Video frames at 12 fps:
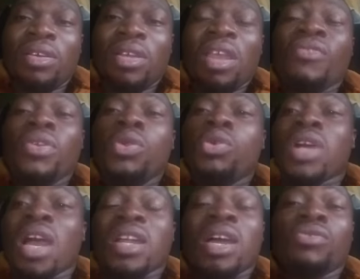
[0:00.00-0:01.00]
If you
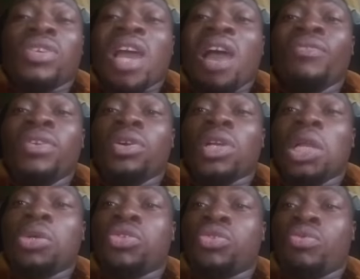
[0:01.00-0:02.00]
look around, you have no
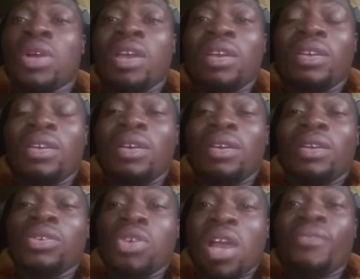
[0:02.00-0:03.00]
clothes to wear,
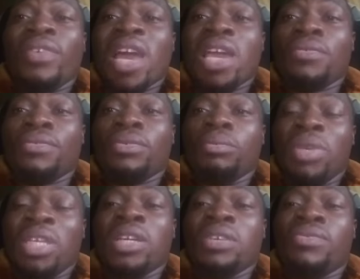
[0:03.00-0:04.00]
you have life,
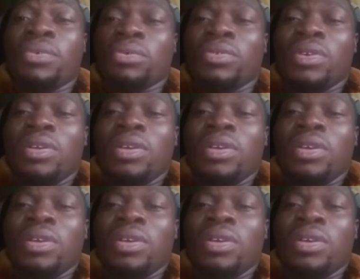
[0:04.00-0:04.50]
be grateful.